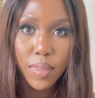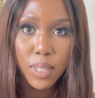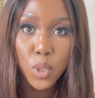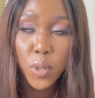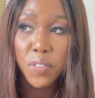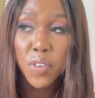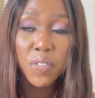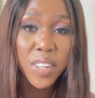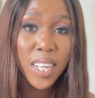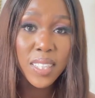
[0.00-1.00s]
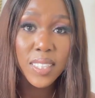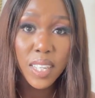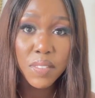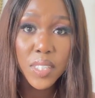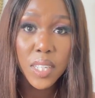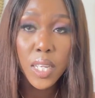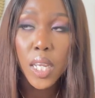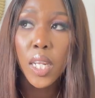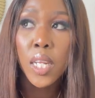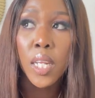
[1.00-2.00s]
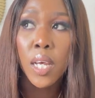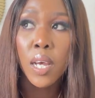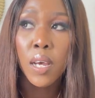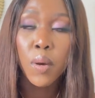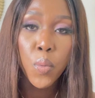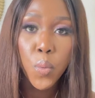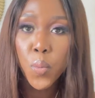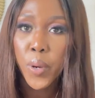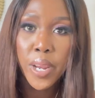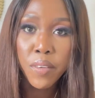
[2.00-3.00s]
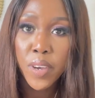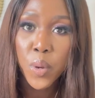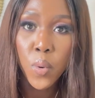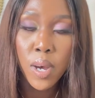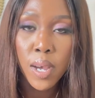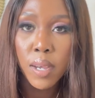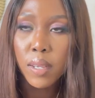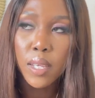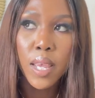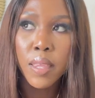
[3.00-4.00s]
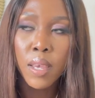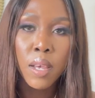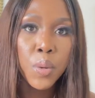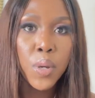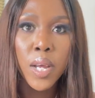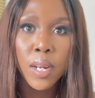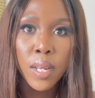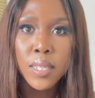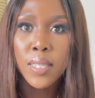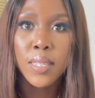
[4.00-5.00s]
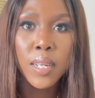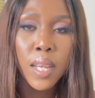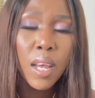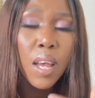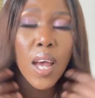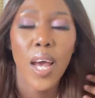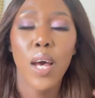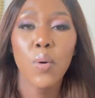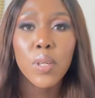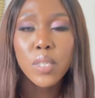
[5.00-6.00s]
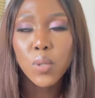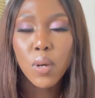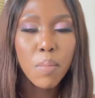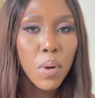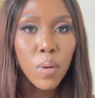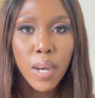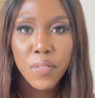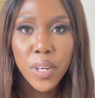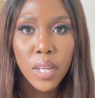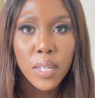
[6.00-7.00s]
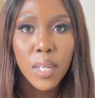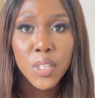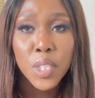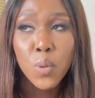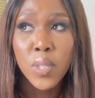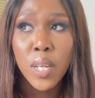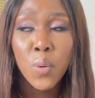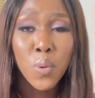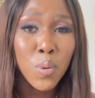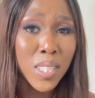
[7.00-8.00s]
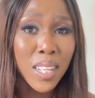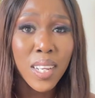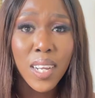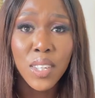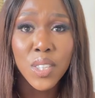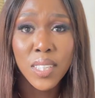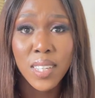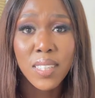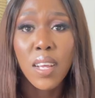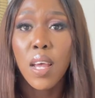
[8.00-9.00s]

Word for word: so if you've done safety in uh, wherever you are, Kenya, Uganda, Tanzania, I always talk about African countries because I know those are the countries that